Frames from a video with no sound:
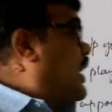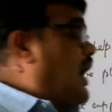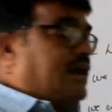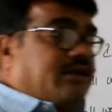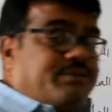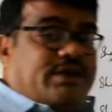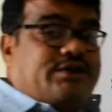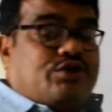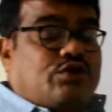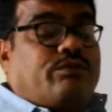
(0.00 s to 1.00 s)
I repeat
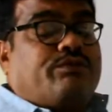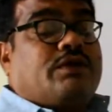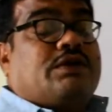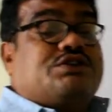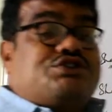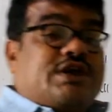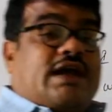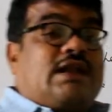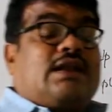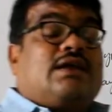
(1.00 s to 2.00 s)
you,
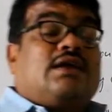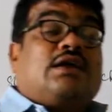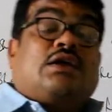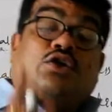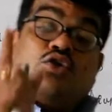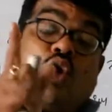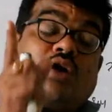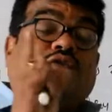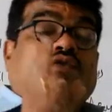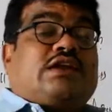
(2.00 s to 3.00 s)
shall
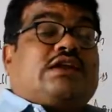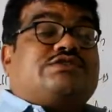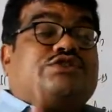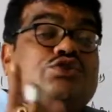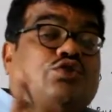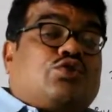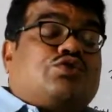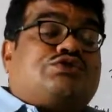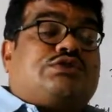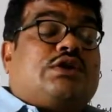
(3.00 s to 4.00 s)
not will is
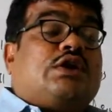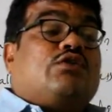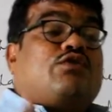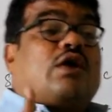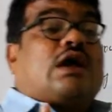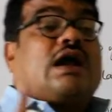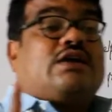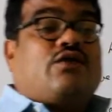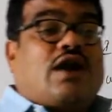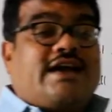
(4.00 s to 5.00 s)
used for
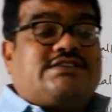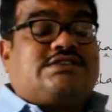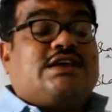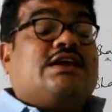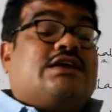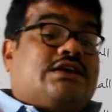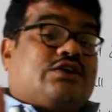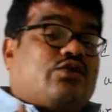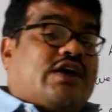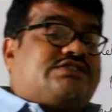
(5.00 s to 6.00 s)
advice,
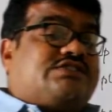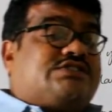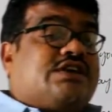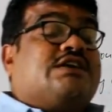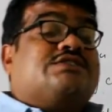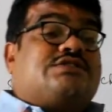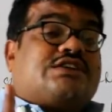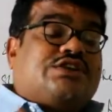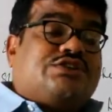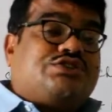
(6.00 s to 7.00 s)
requests,
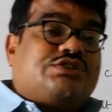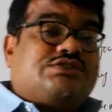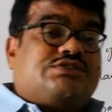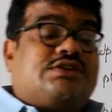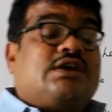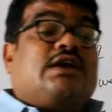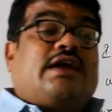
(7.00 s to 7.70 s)
suggestions,